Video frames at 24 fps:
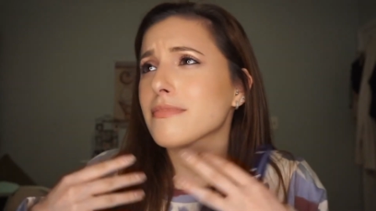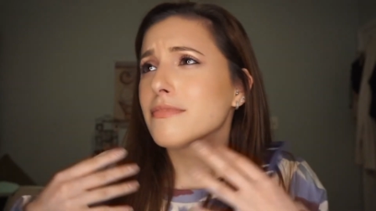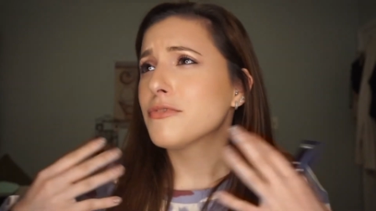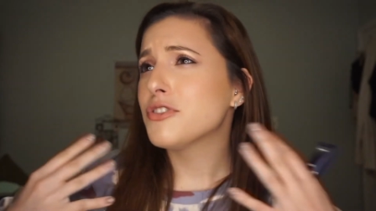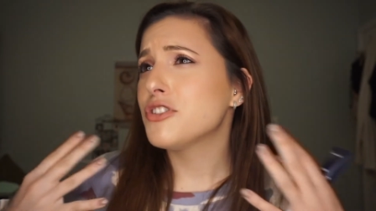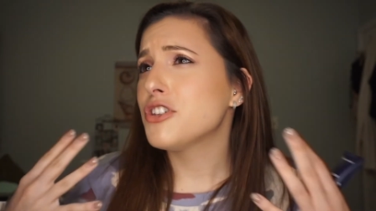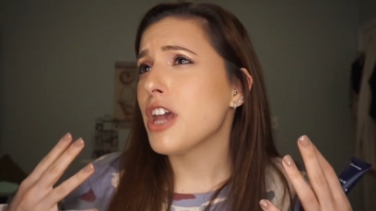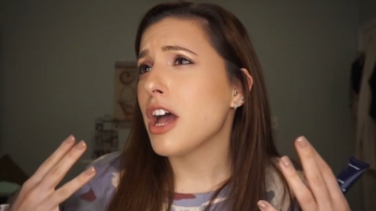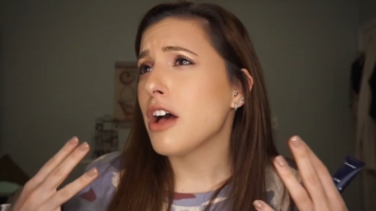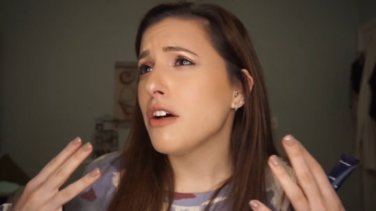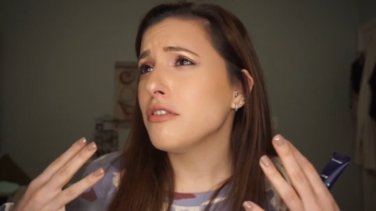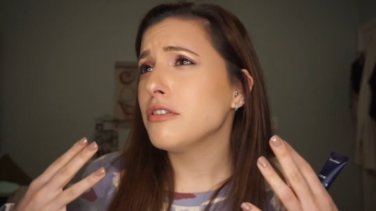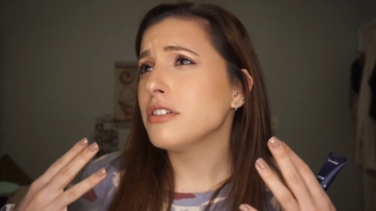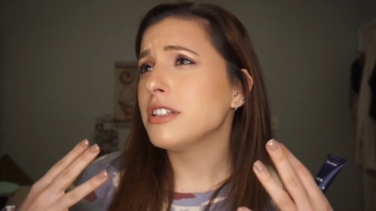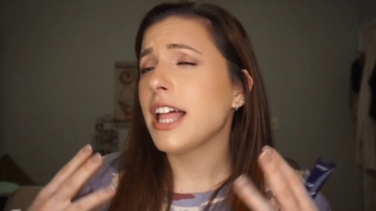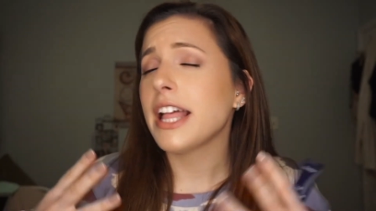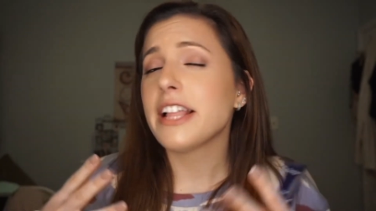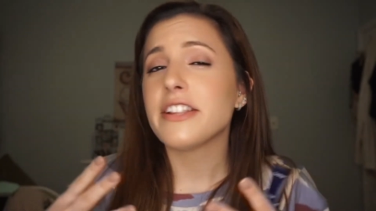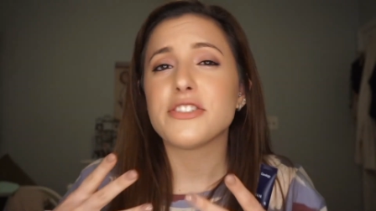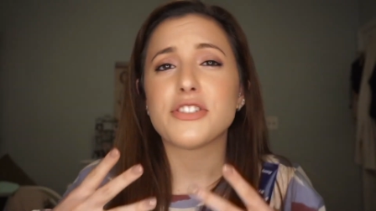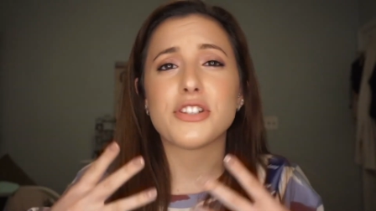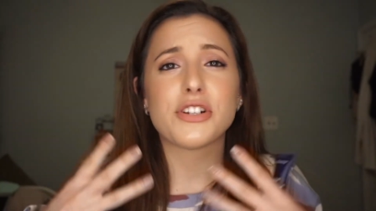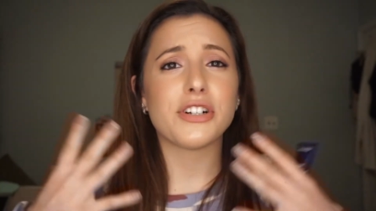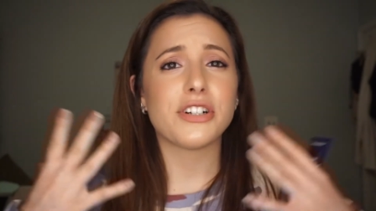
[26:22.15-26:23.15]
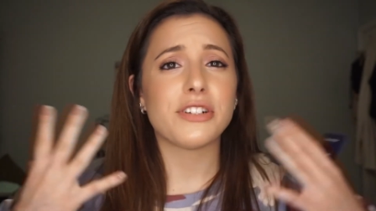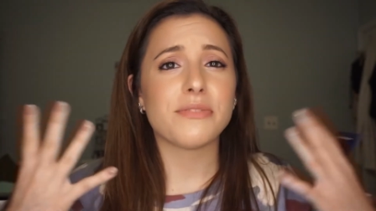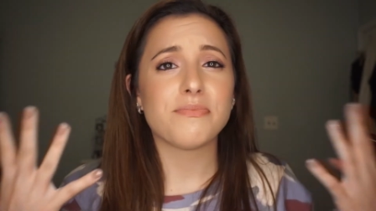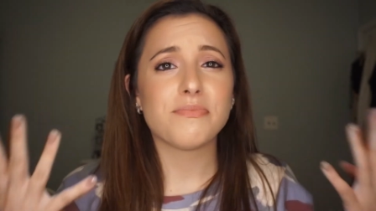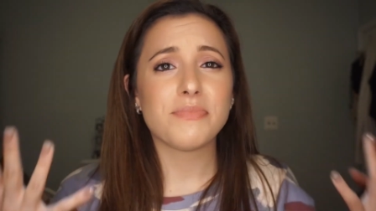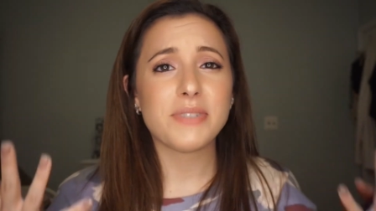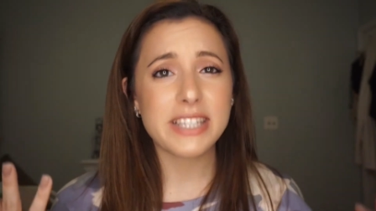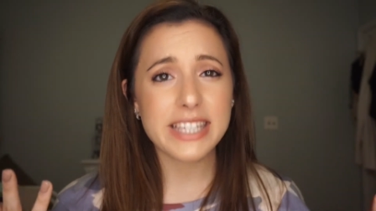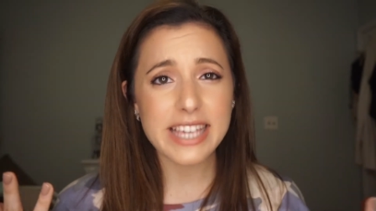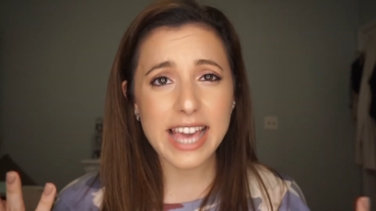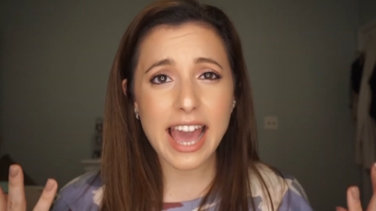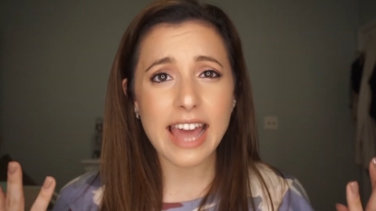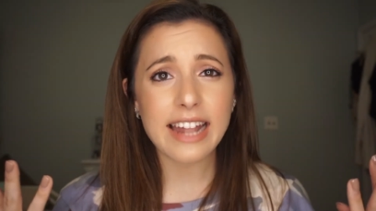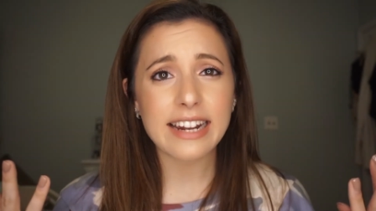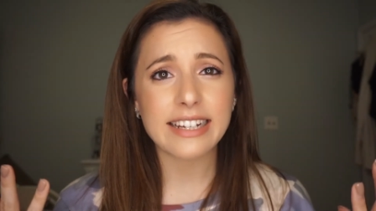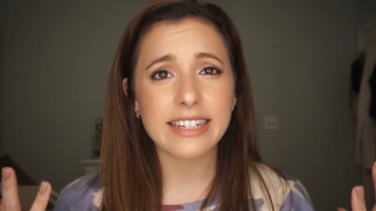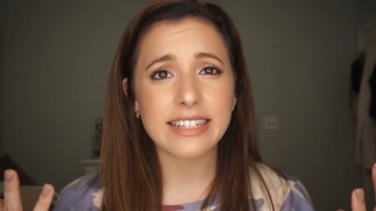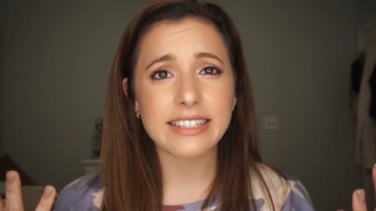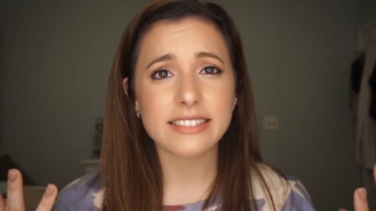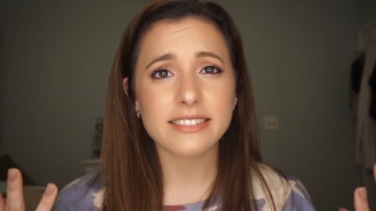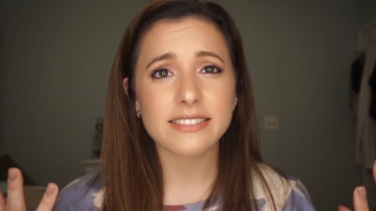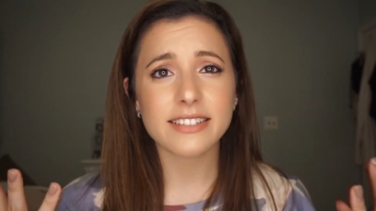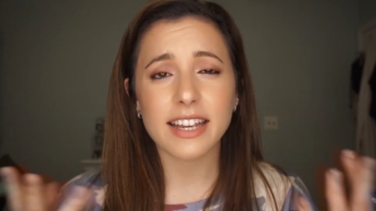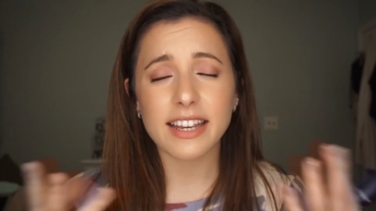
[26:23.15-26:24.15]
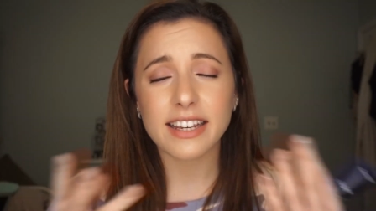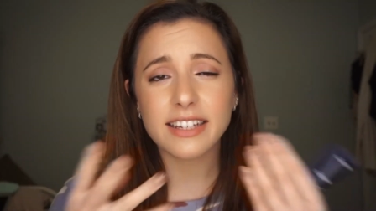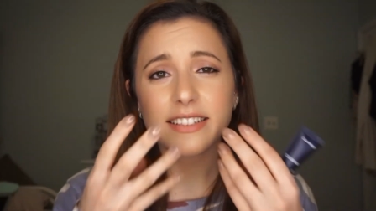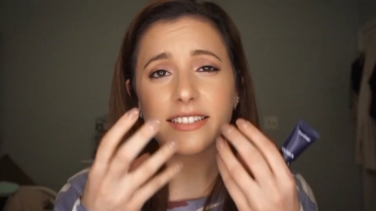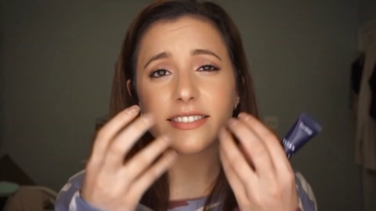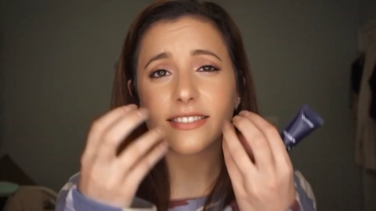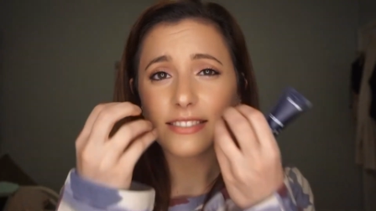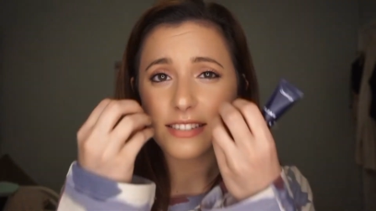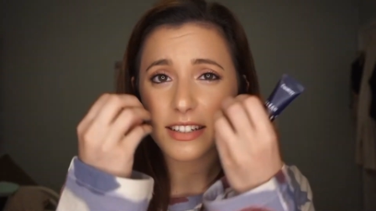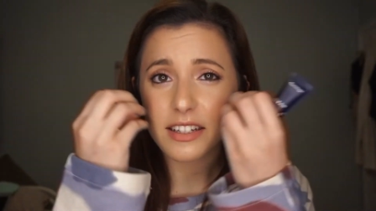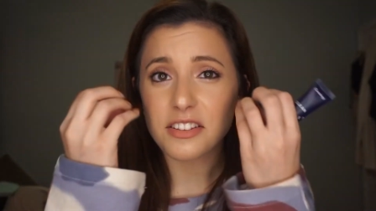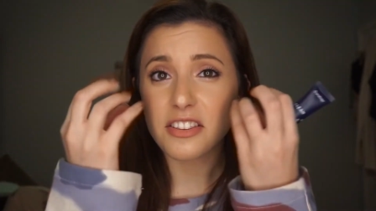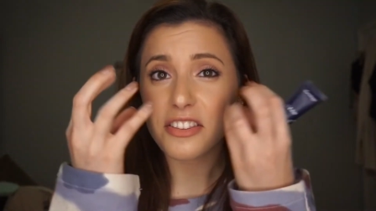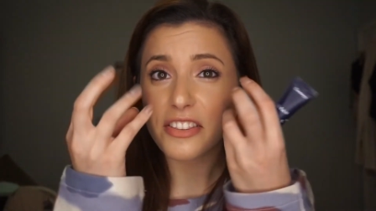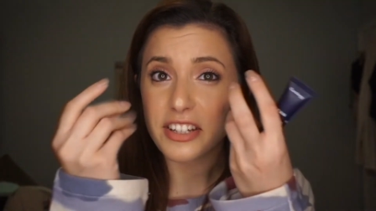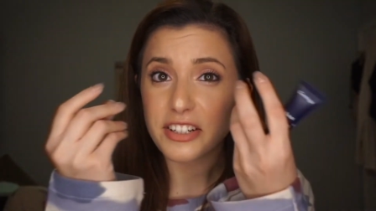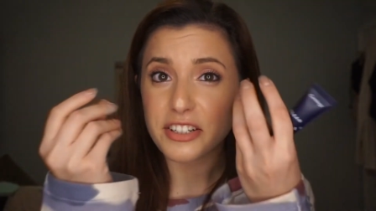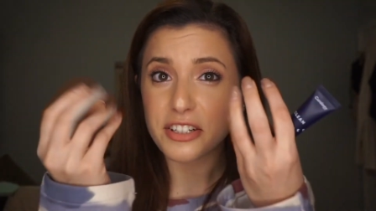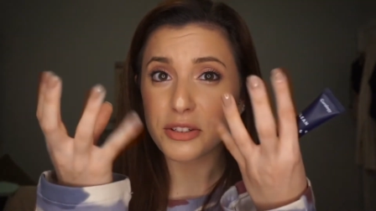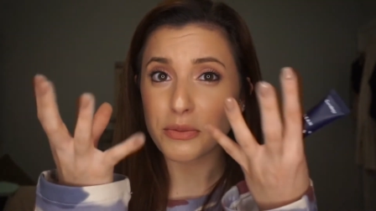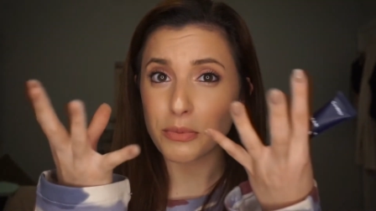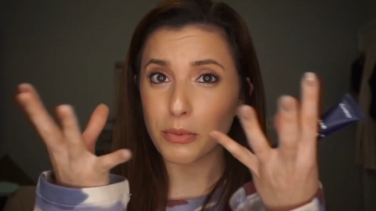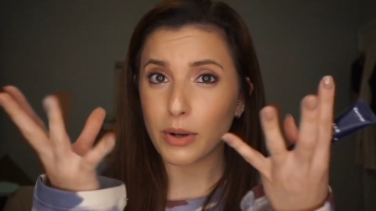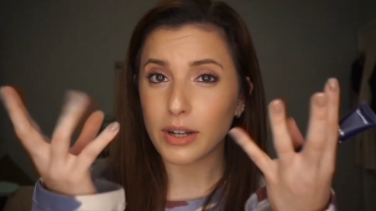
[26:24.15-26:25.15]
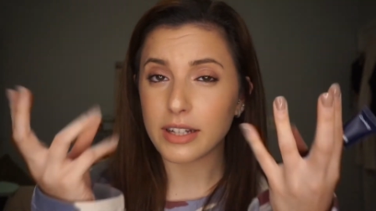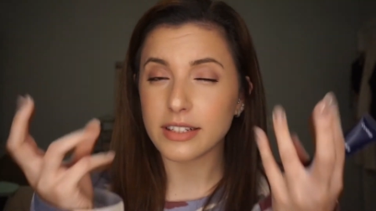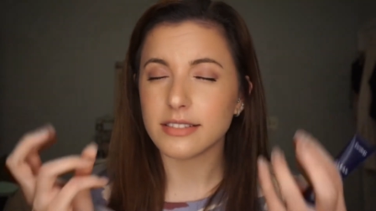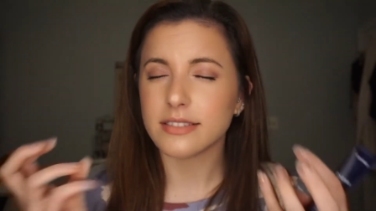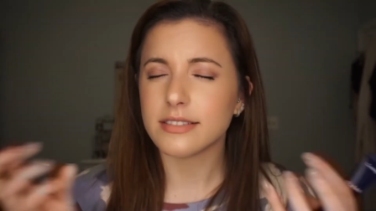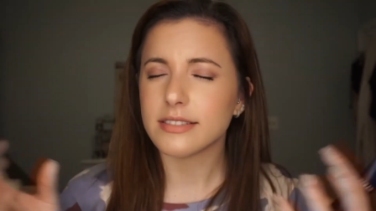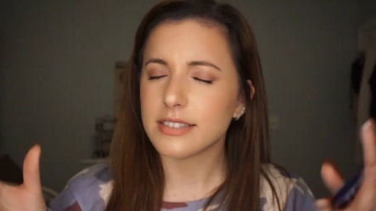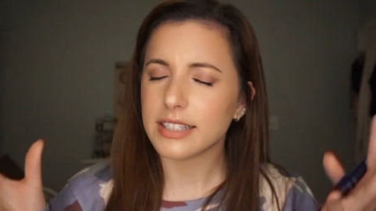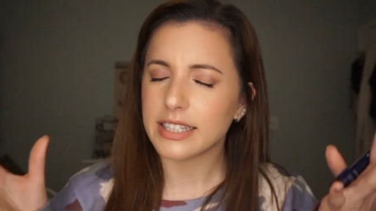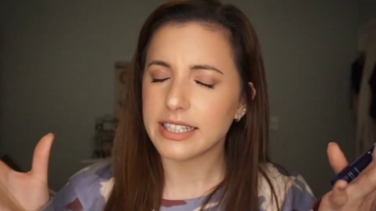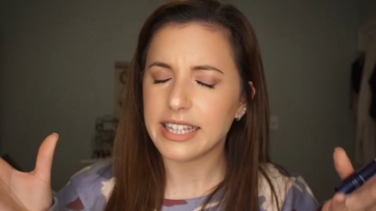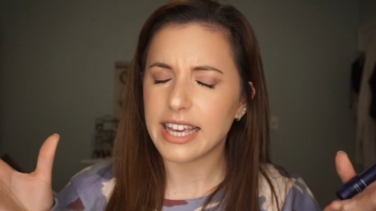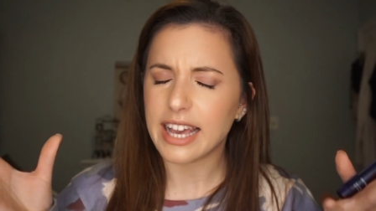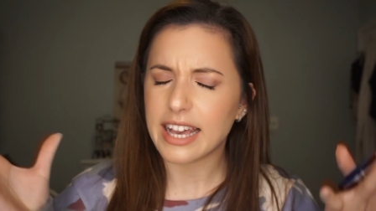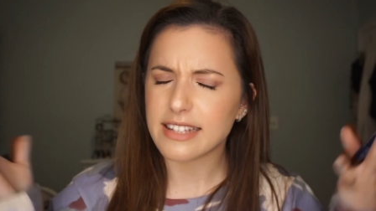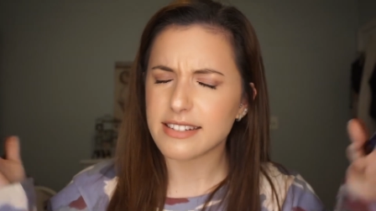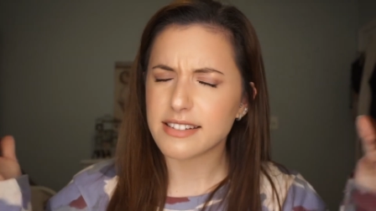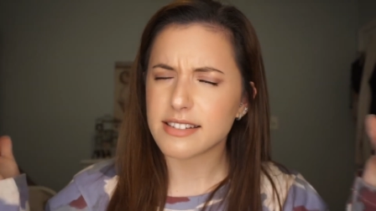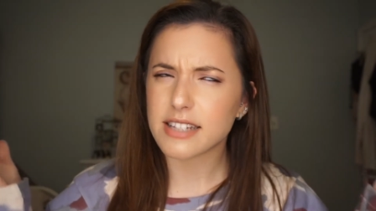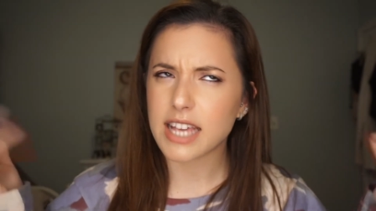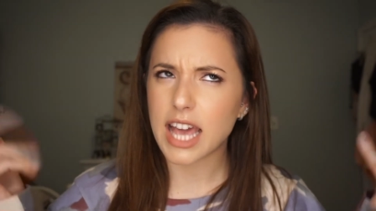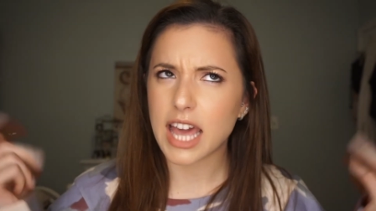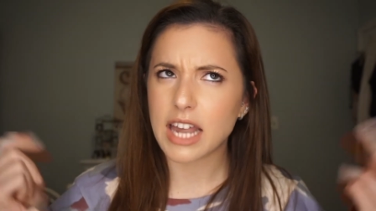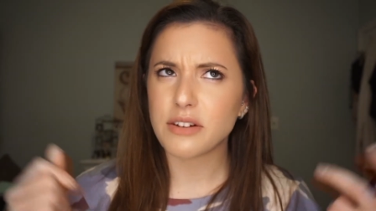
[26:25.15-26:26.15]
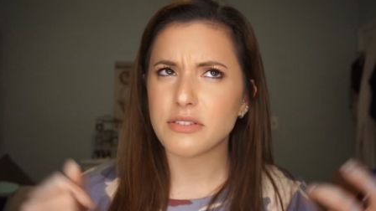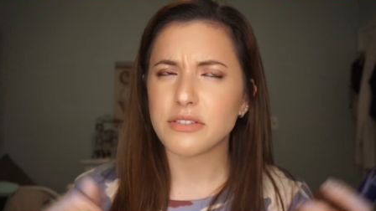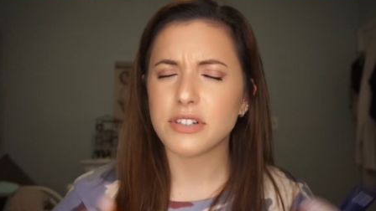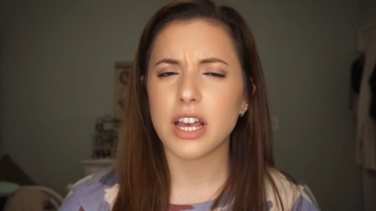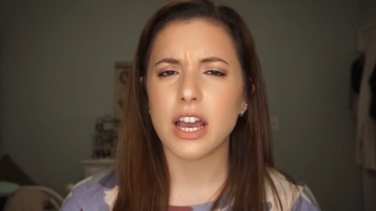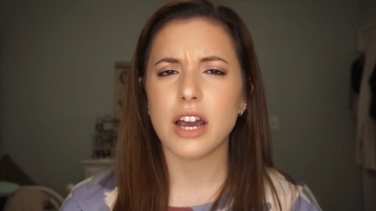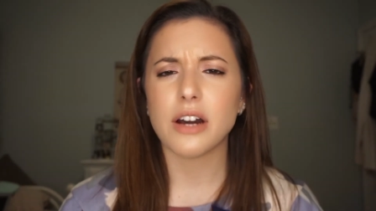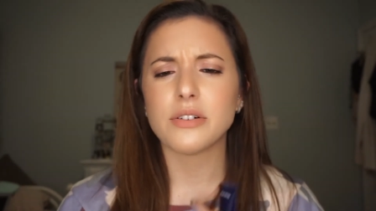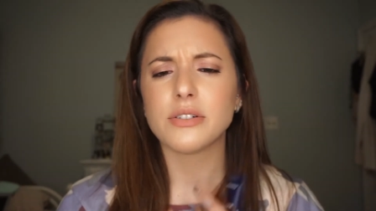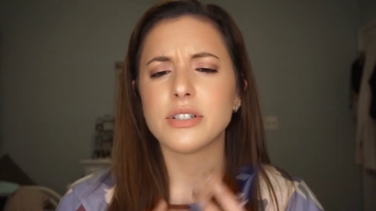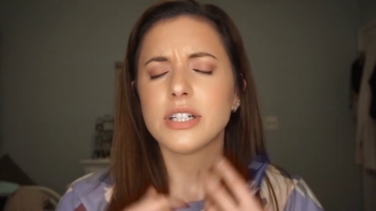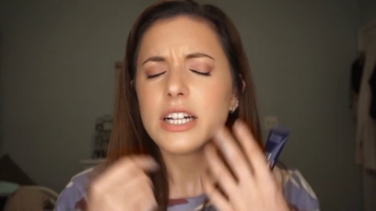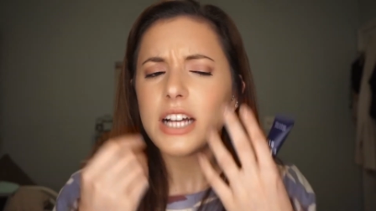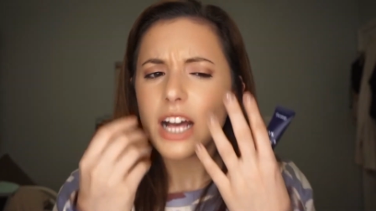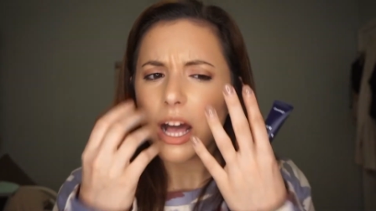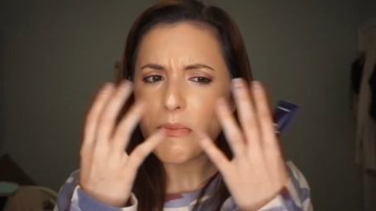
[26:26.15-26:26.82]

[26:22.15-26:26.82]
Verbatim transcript: Gel cleanser, get it. Like a thicker one, I guess. I don't know.